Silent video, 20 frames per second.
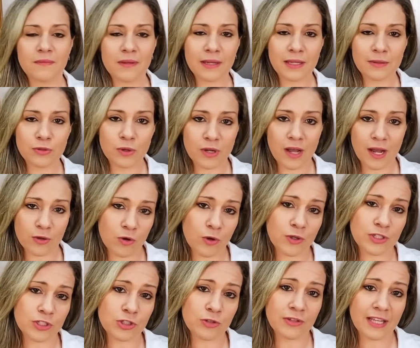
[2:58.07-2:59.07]
If you're not going
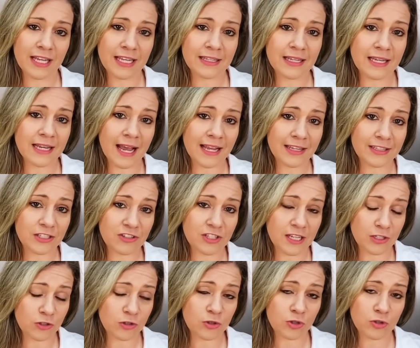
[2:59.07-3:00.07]
to use anything, I
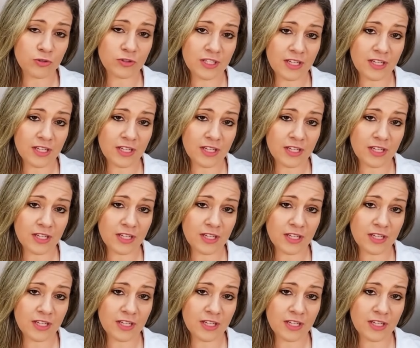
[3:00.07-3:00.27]
suggest you use a